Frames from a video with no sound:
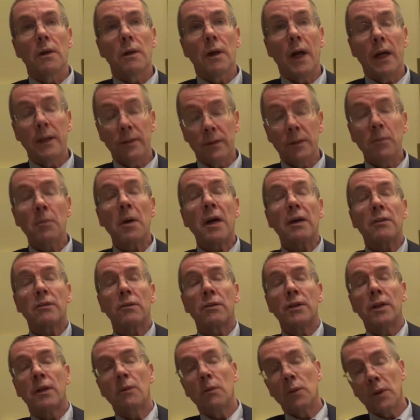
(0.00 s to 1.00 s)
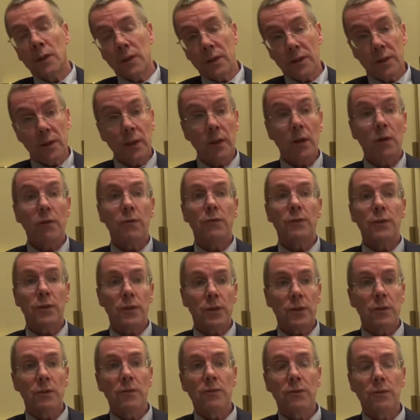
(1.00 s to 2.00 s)
and the macro network itself
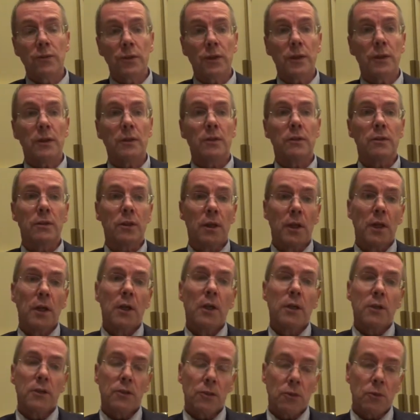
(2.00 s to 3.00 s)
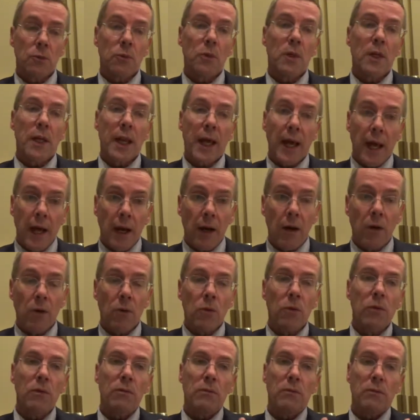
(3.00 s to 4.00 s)
is configured to
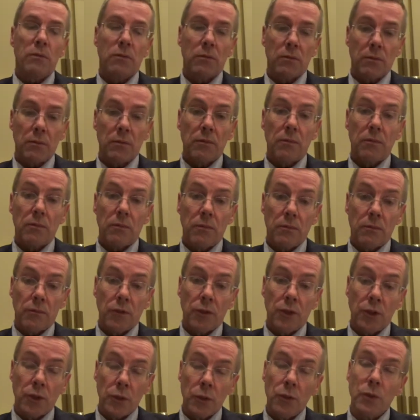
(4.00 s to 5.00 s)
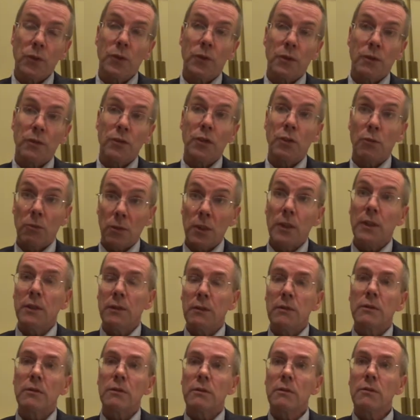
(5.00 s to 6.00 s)
allow users,
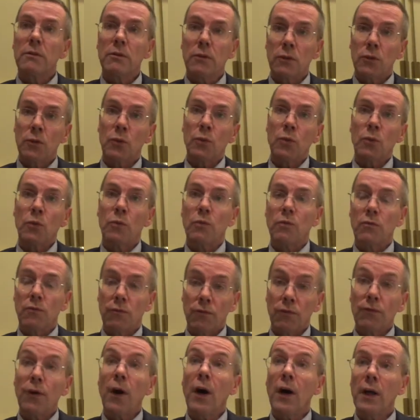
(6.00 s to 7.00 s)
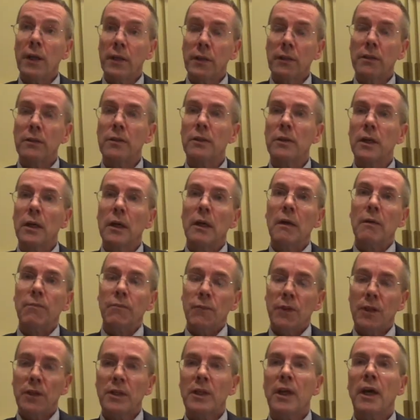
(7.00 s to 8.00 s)
UEs, to find
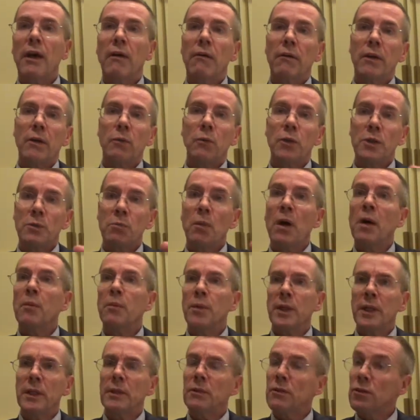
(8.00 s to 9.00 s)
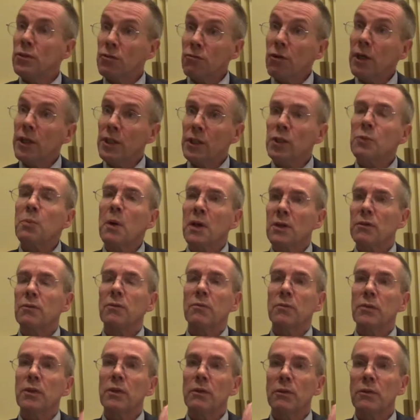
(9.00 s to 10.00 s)
a carrier which might be in strange
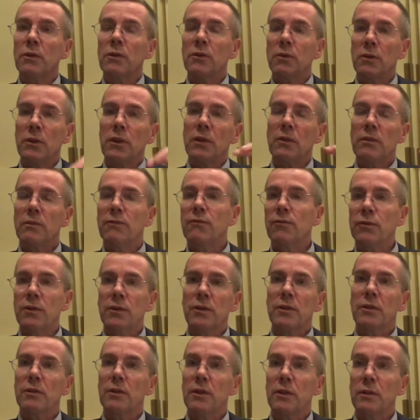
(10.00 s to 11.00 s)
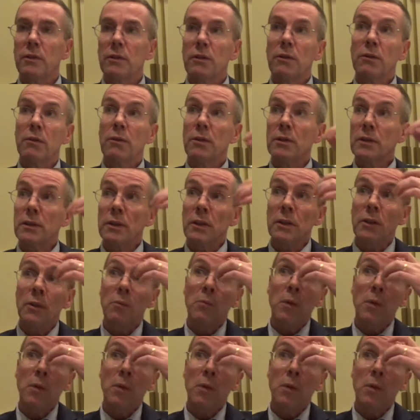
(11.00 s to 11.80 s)
spectrum. You know, for instance, in the US here,